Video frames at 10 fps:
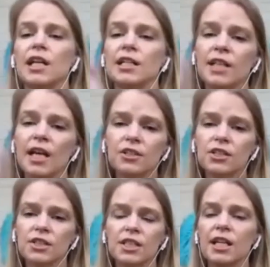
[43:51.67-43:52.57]
it's not
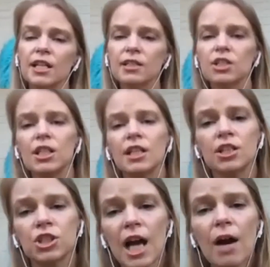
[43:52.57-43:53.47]
just standing in the
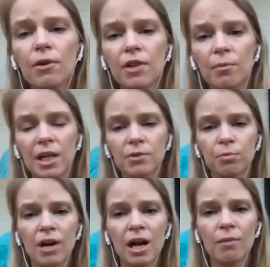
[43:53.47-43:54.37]
shower that becomes a
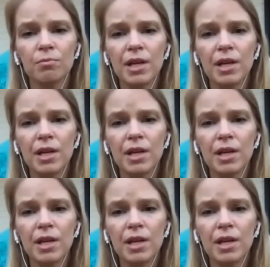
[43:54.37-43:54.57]
problem.